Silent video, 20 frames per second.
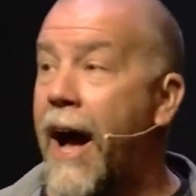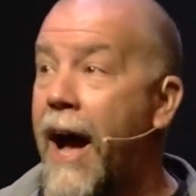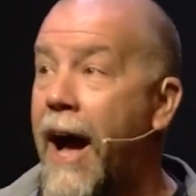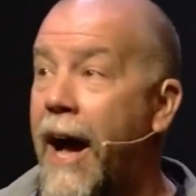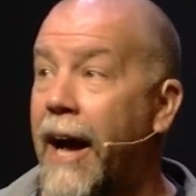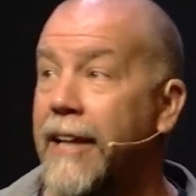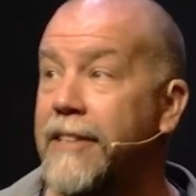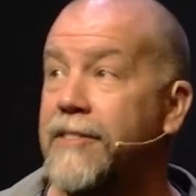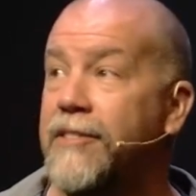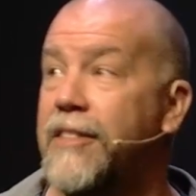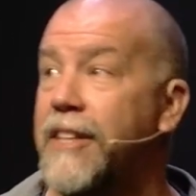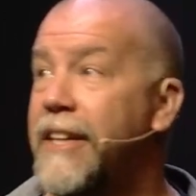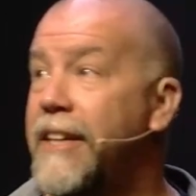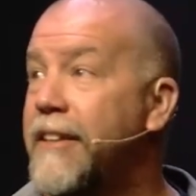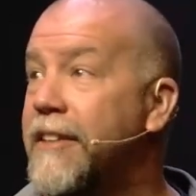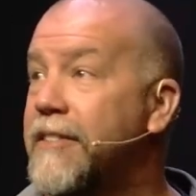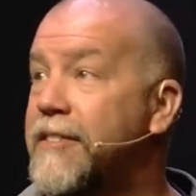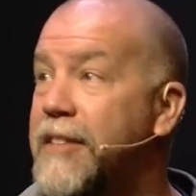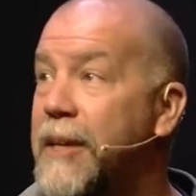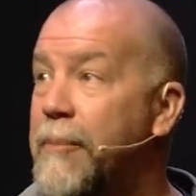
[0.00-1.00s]
I see
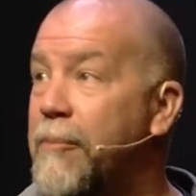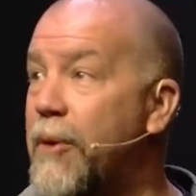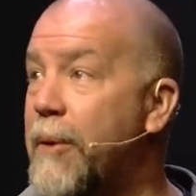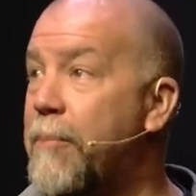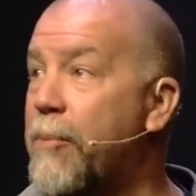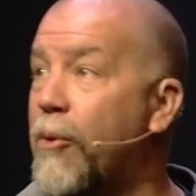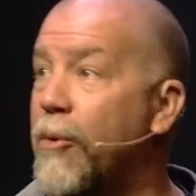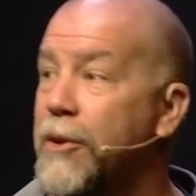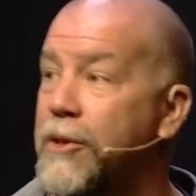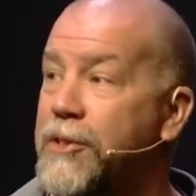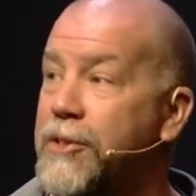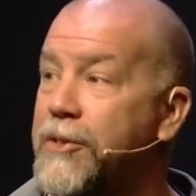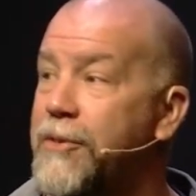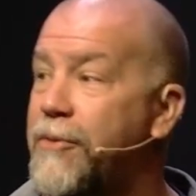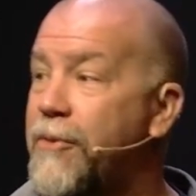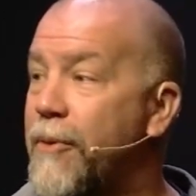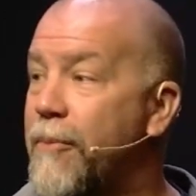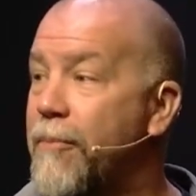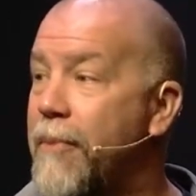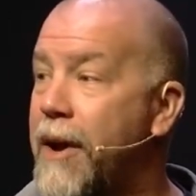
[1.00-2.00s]
the same reports
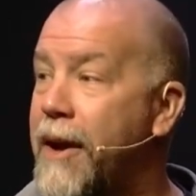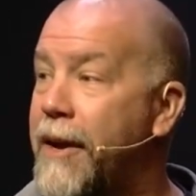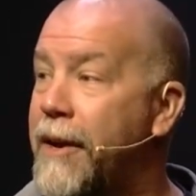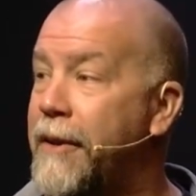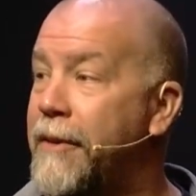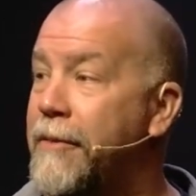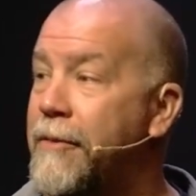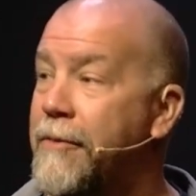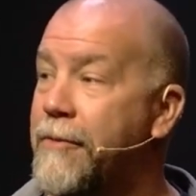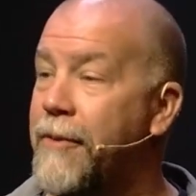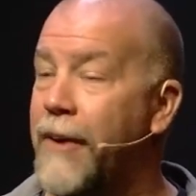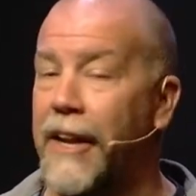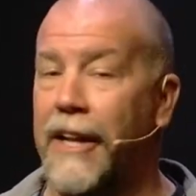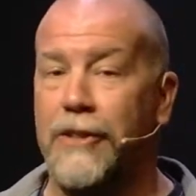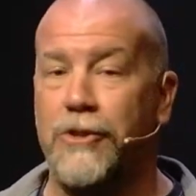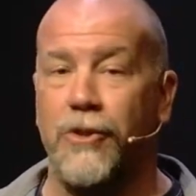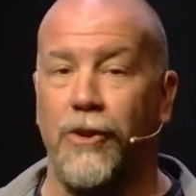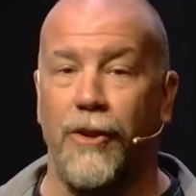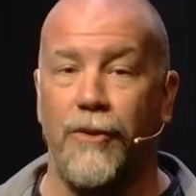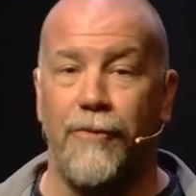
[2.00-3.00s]
from my
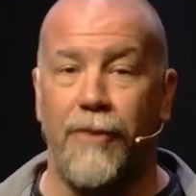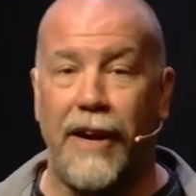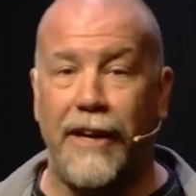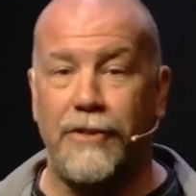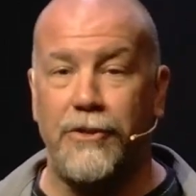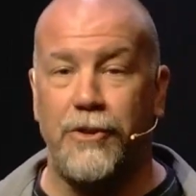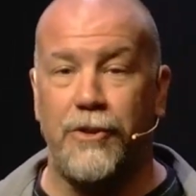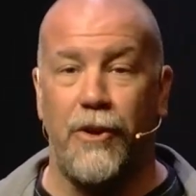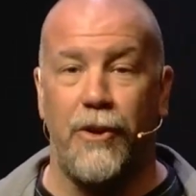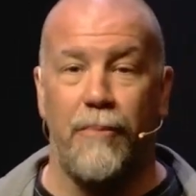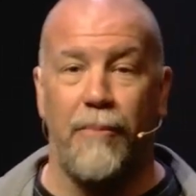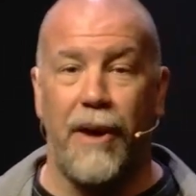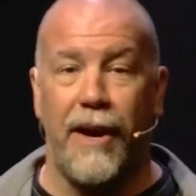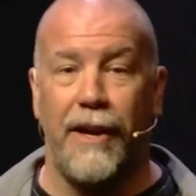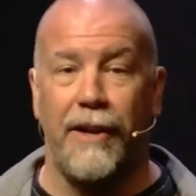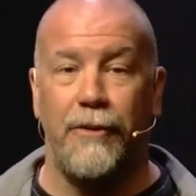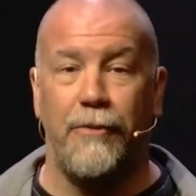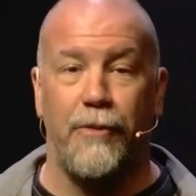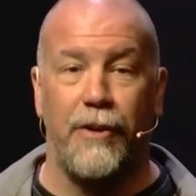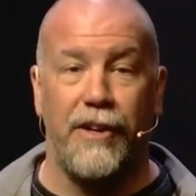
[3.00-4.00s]
financial advisor on
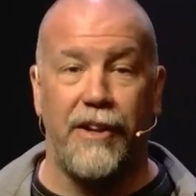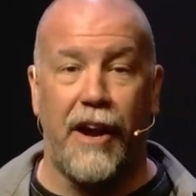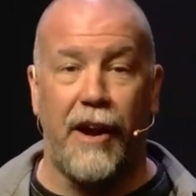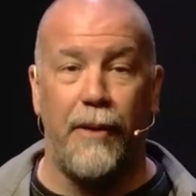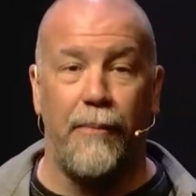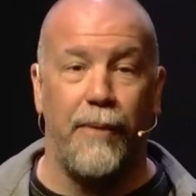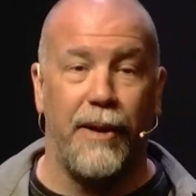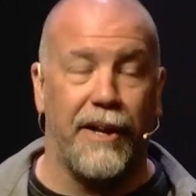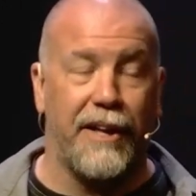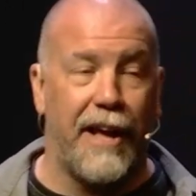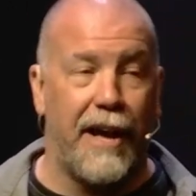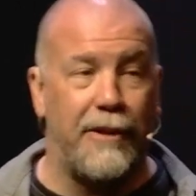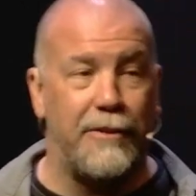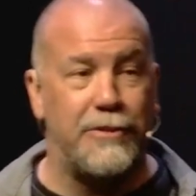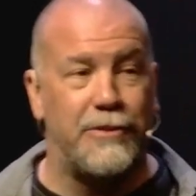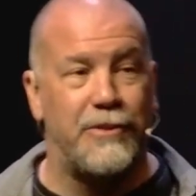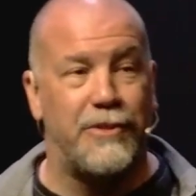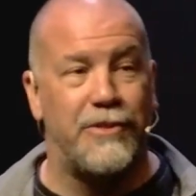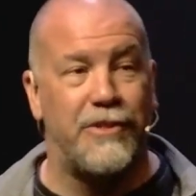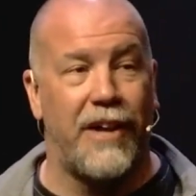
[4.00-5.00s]
my retirement
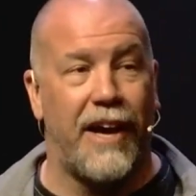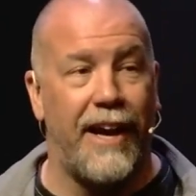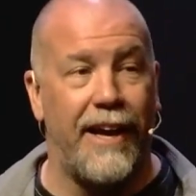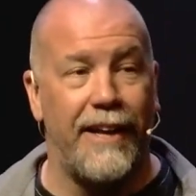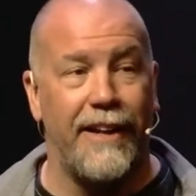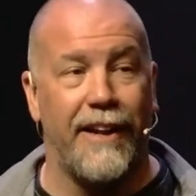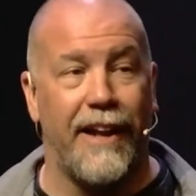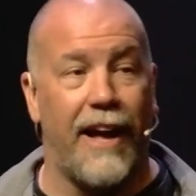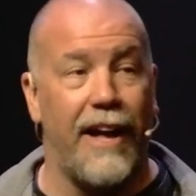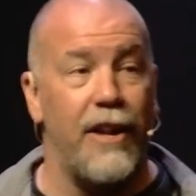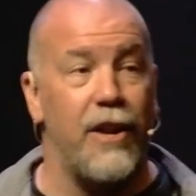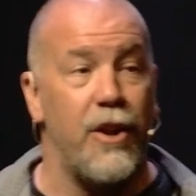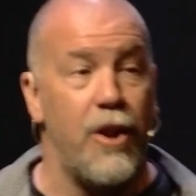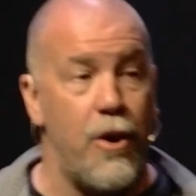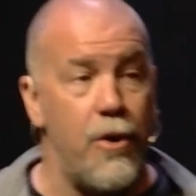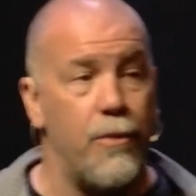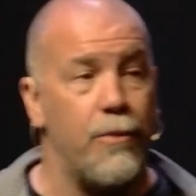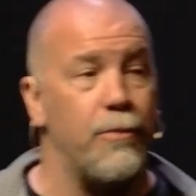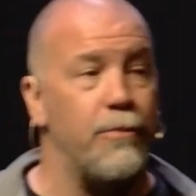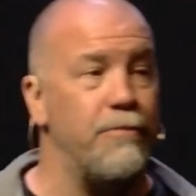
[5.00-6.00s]
accounts. I, I
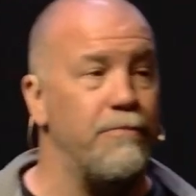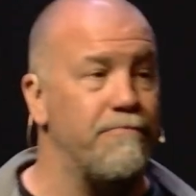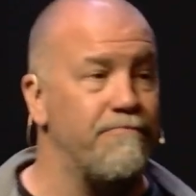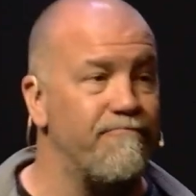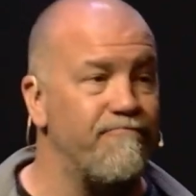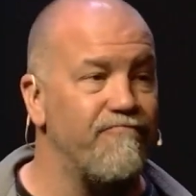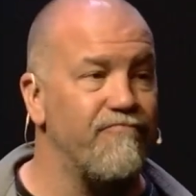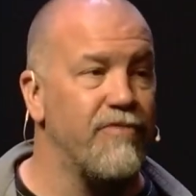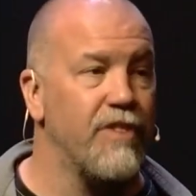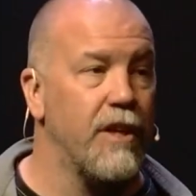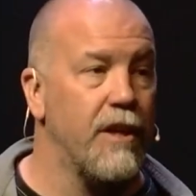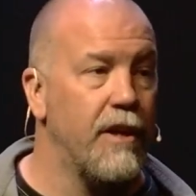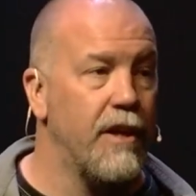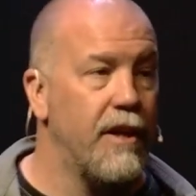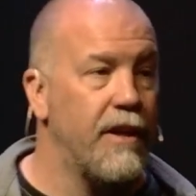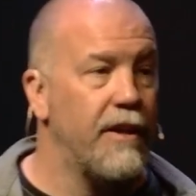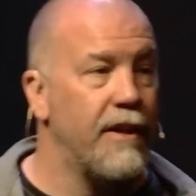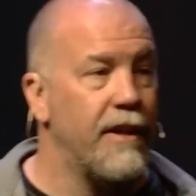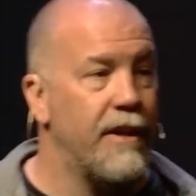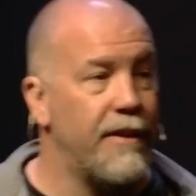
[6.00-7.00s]
know
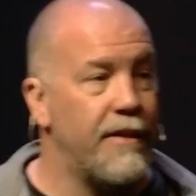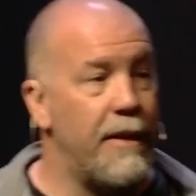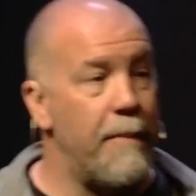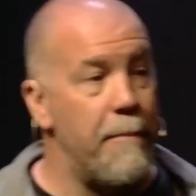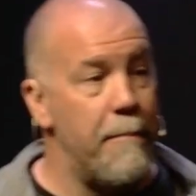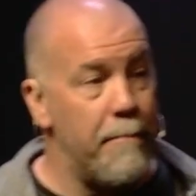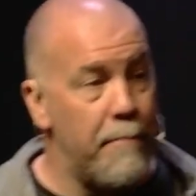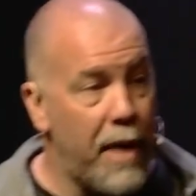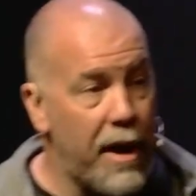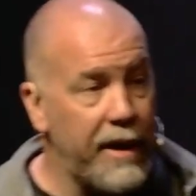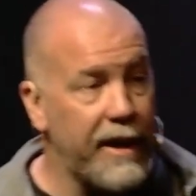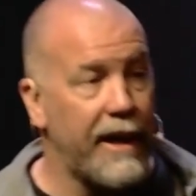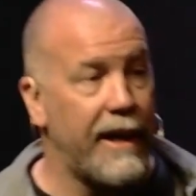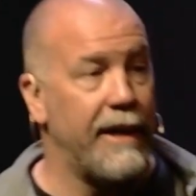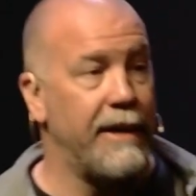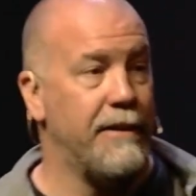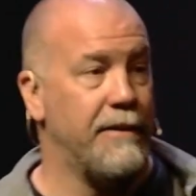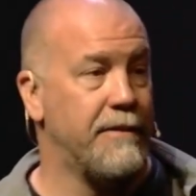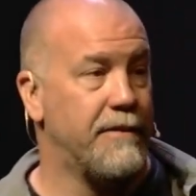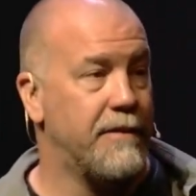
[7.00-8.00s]
that
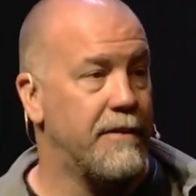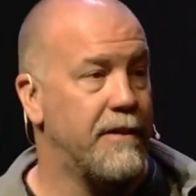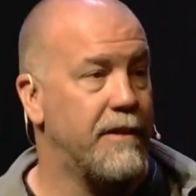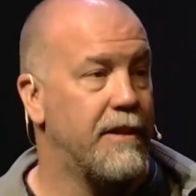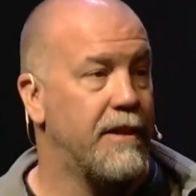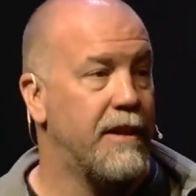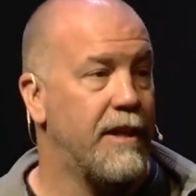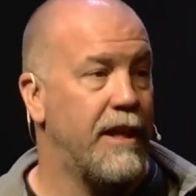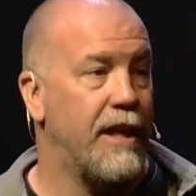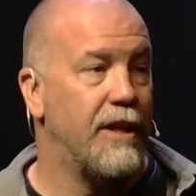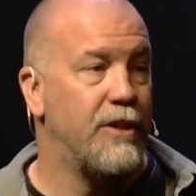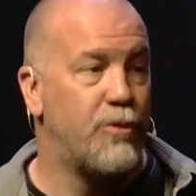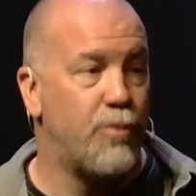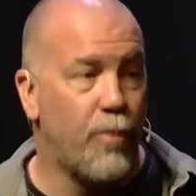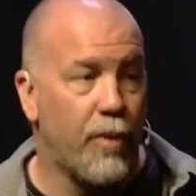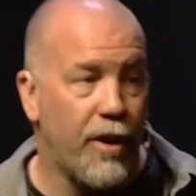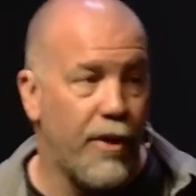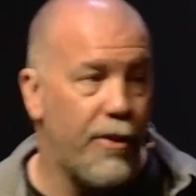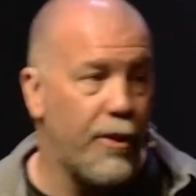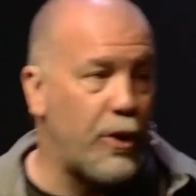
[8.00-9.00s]
money is
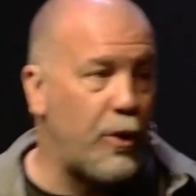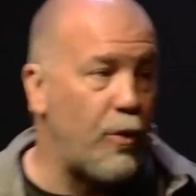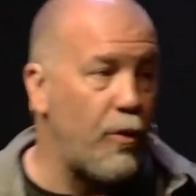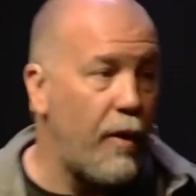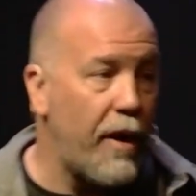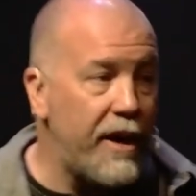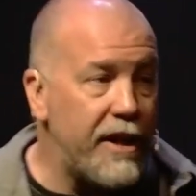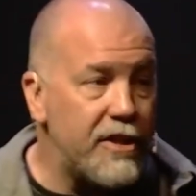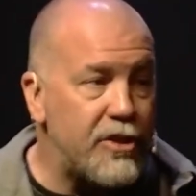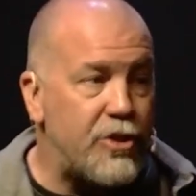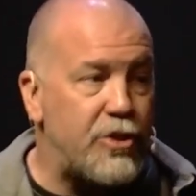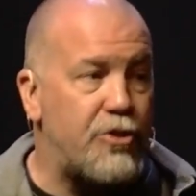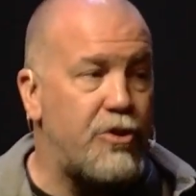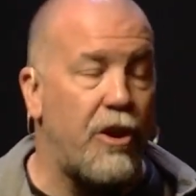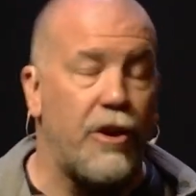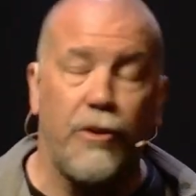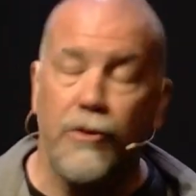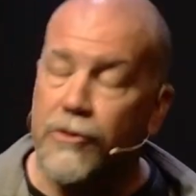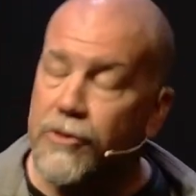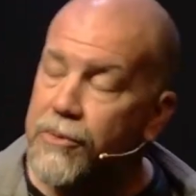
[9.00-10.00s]
one of the greatest
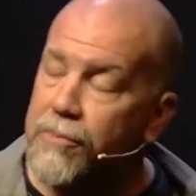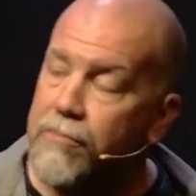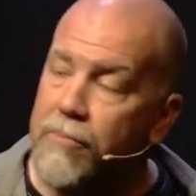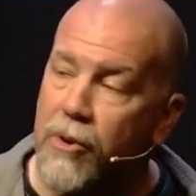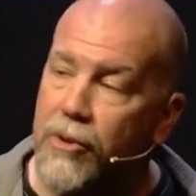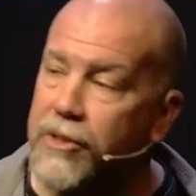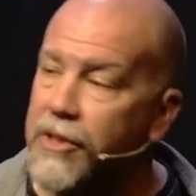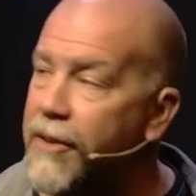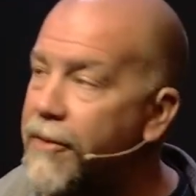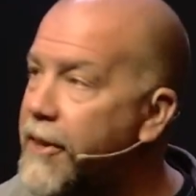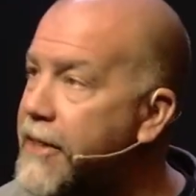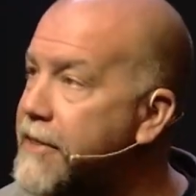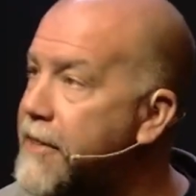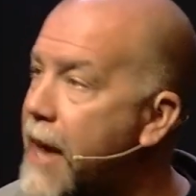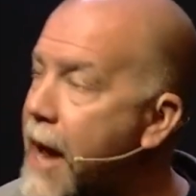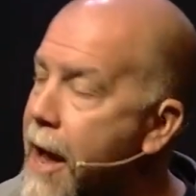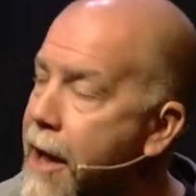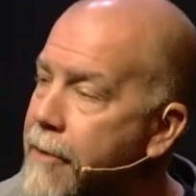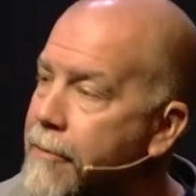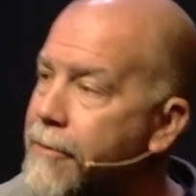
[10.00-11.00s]
struggles most of us
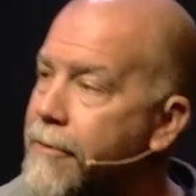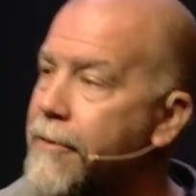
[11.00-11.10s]
have.